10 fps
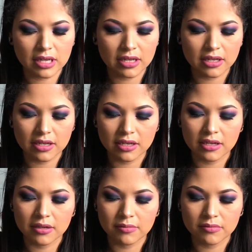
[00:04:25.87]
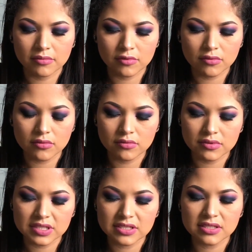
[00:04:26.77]
Um,
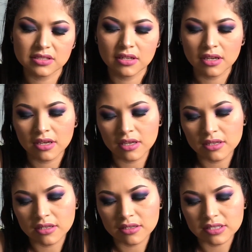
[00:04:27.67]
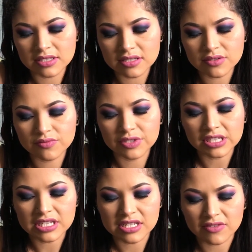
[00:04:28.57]
Mm-hmm. this is this is
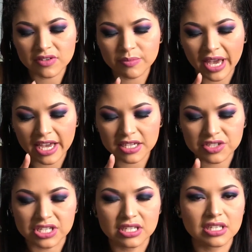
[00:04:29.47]
really different packaging.